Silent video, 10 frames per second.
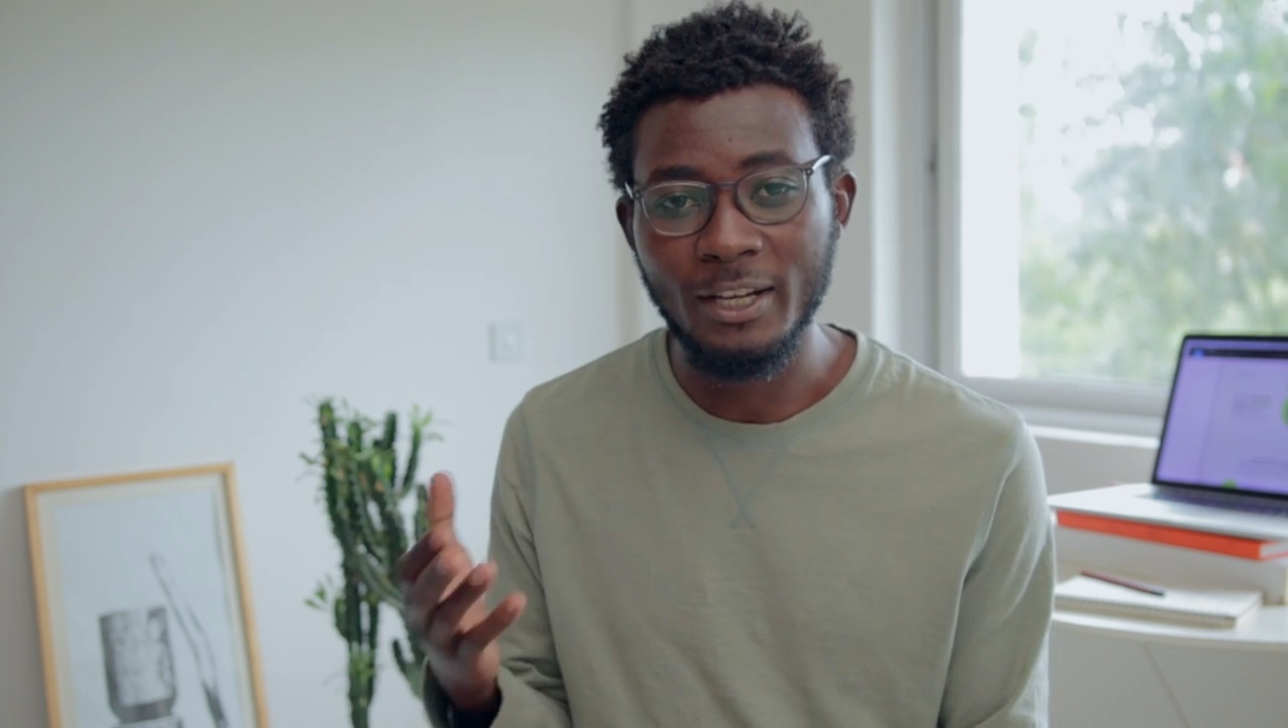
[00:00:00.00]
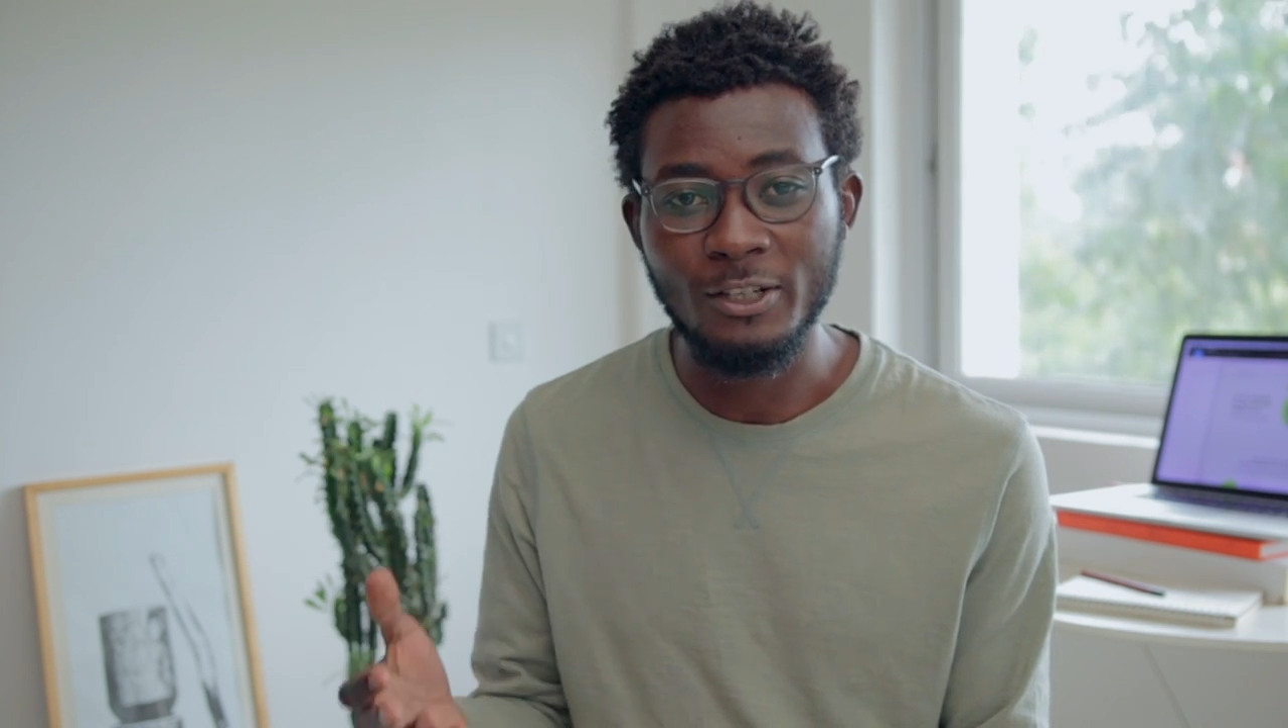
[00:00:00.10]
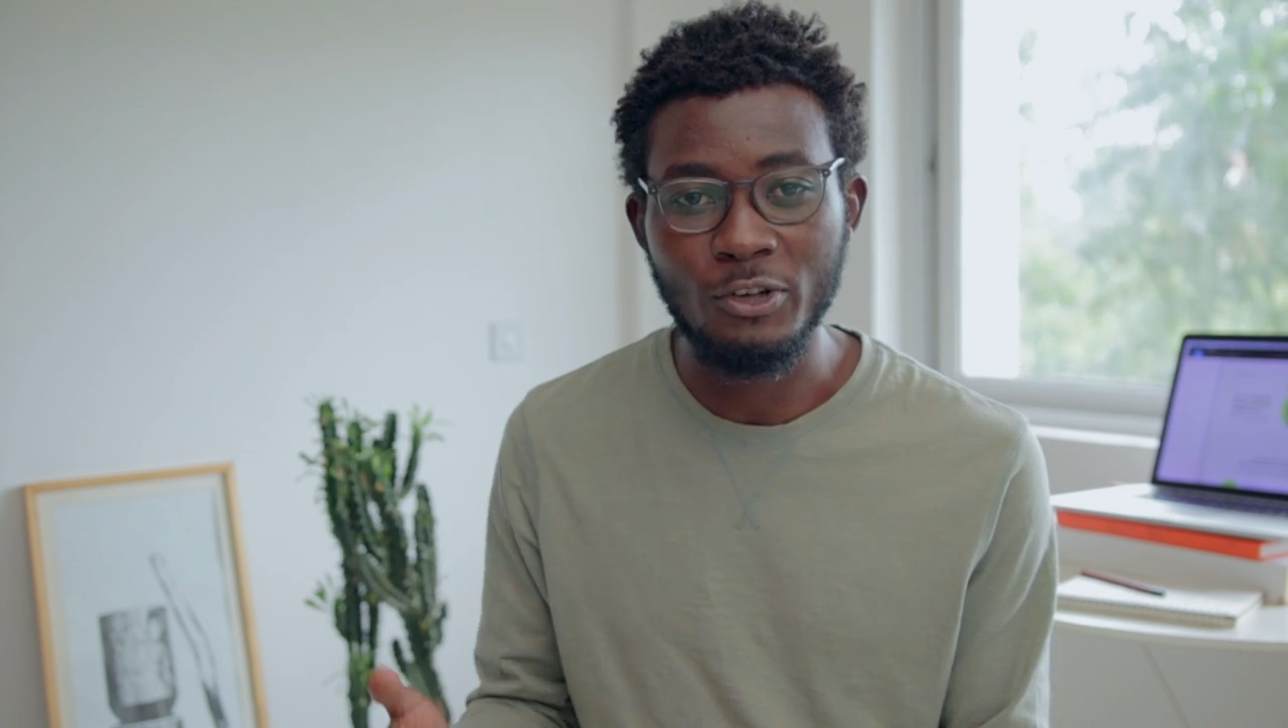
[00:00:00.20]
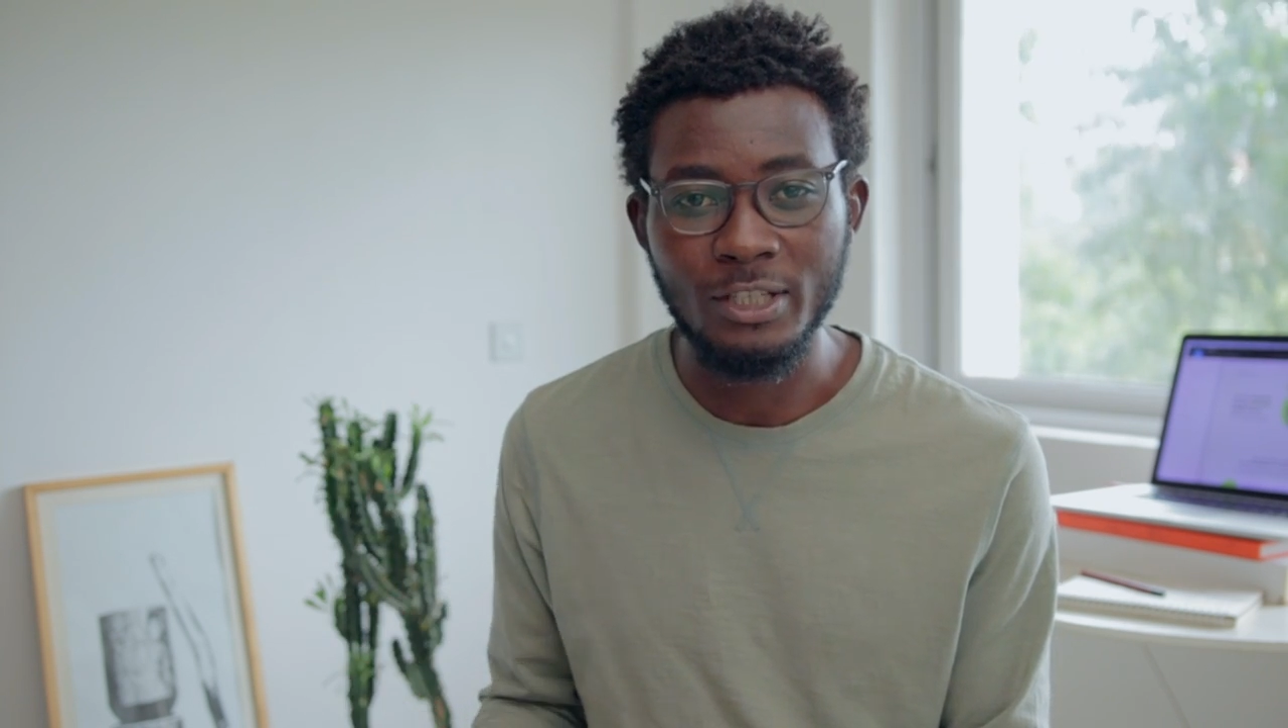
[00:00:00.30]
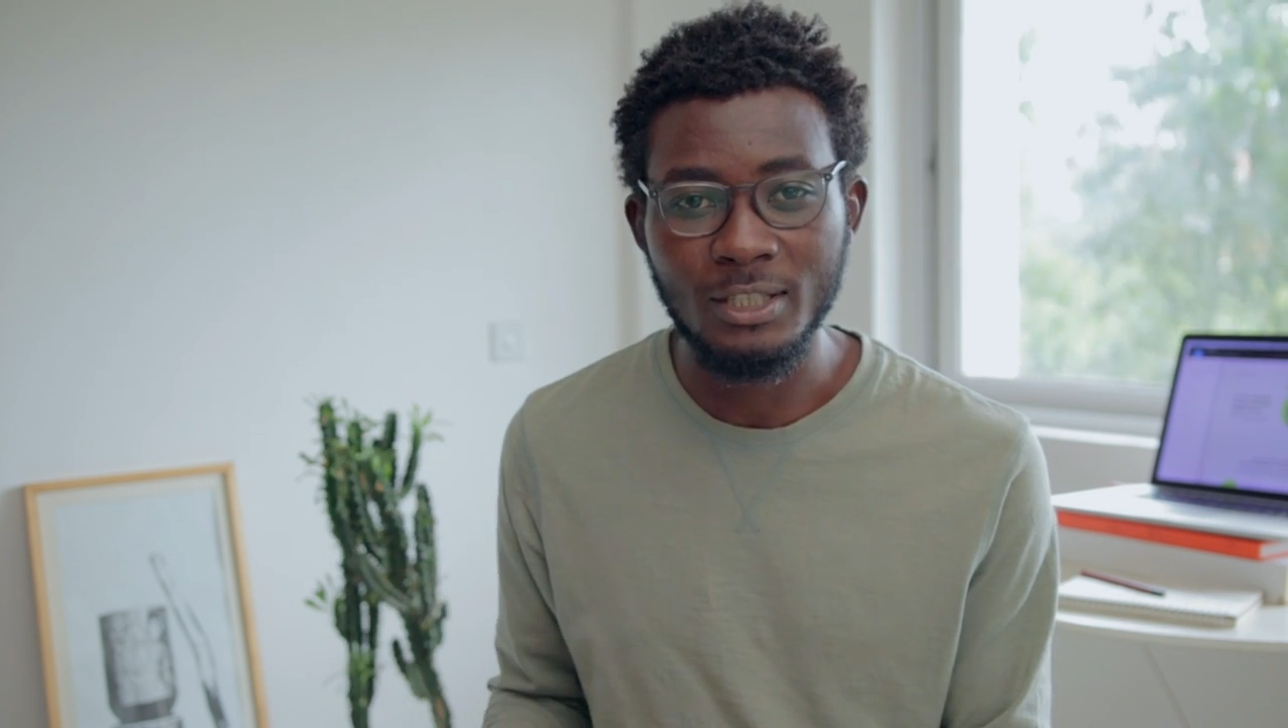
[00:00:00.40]

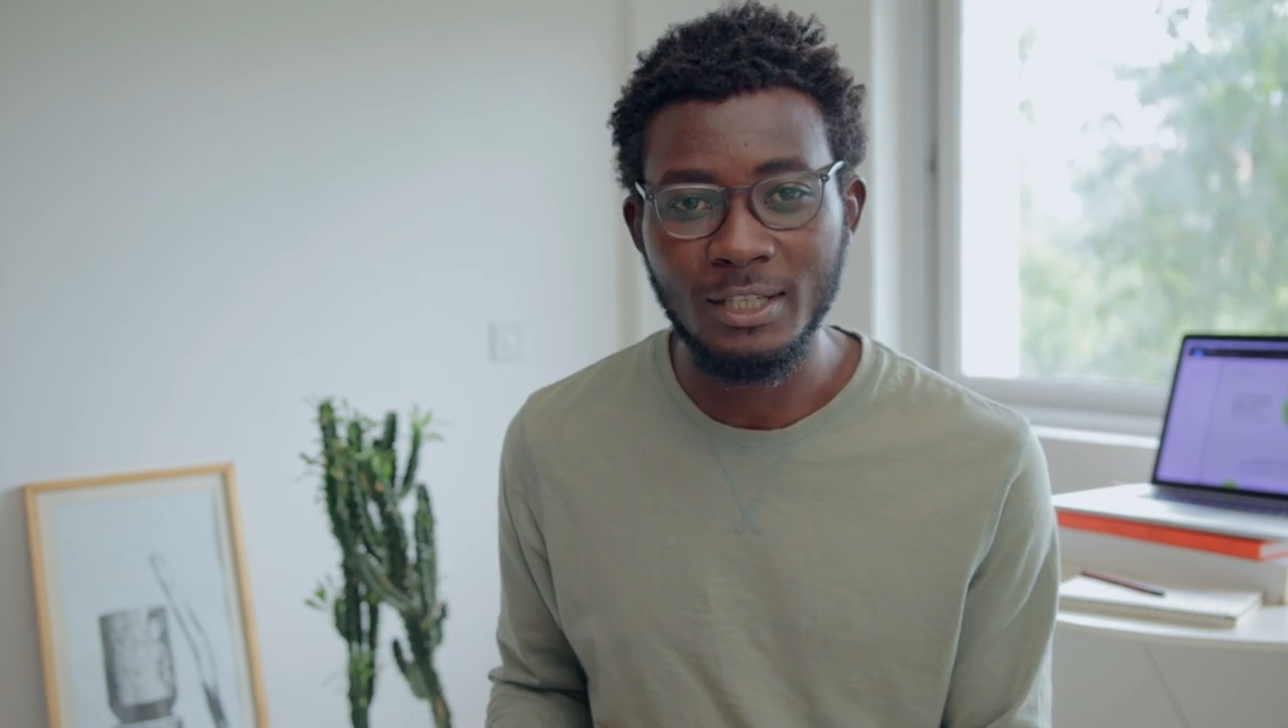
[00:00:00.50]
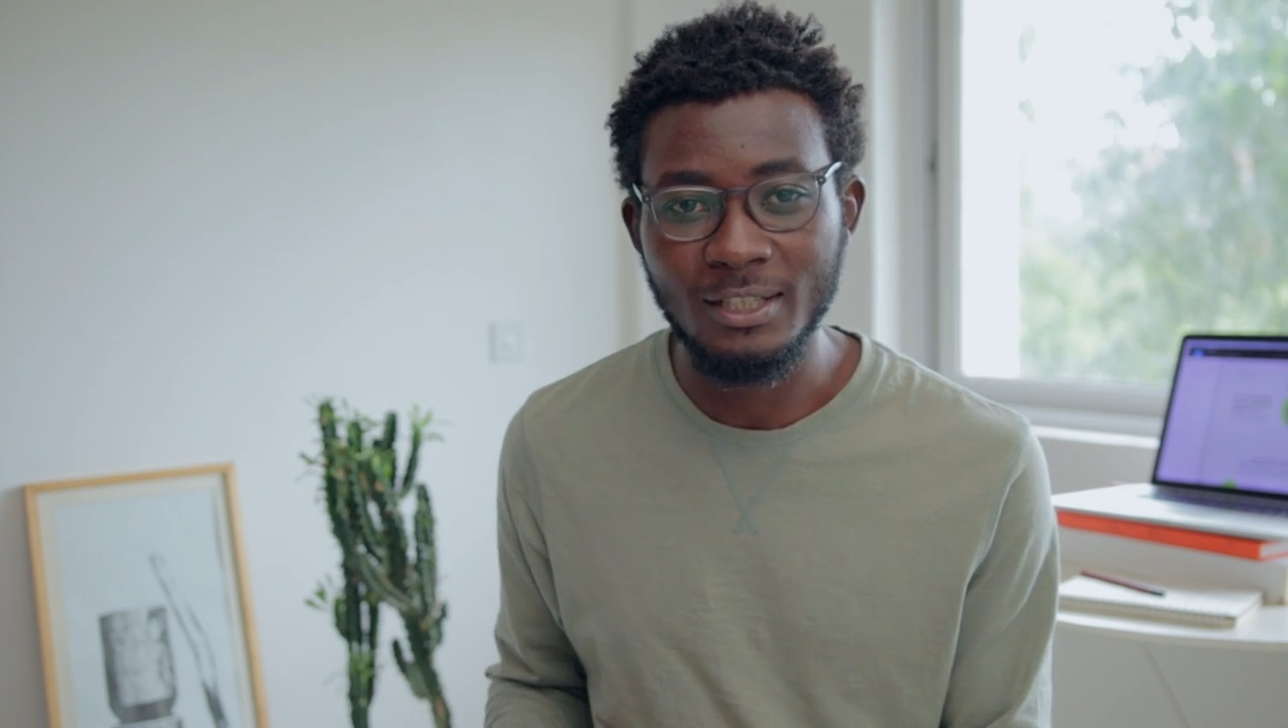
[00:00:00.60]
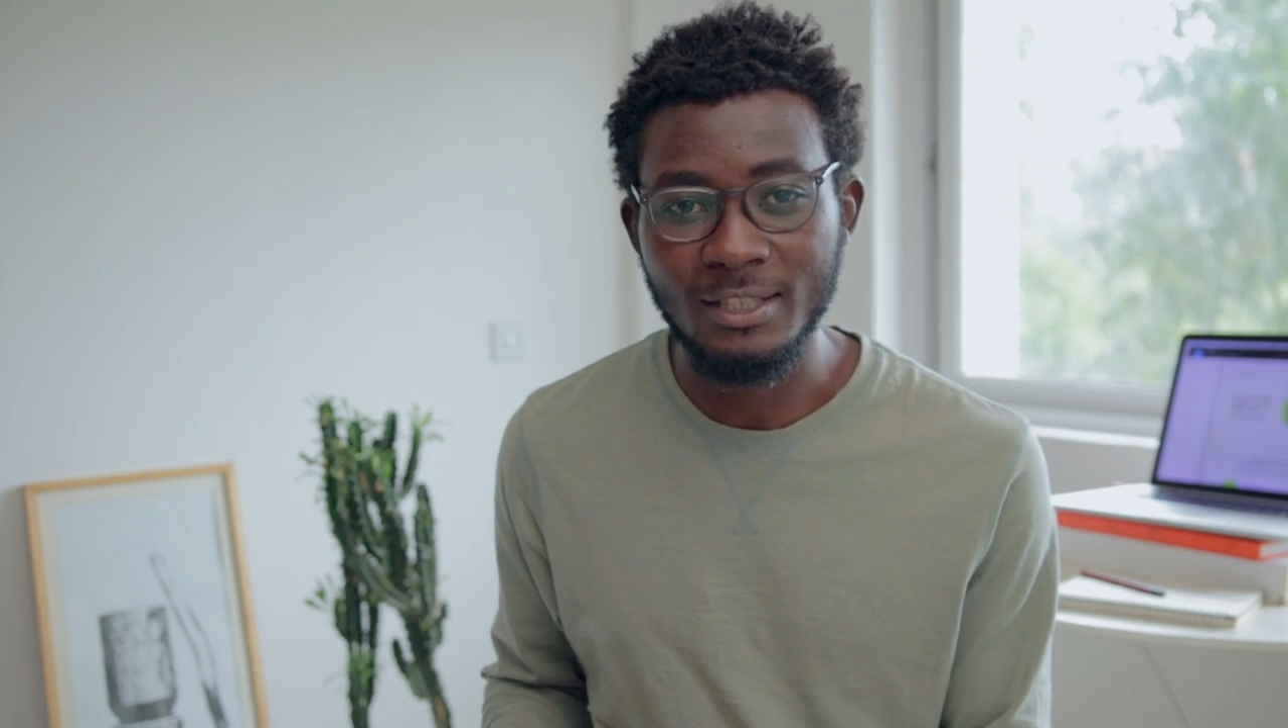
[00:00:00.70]
interested in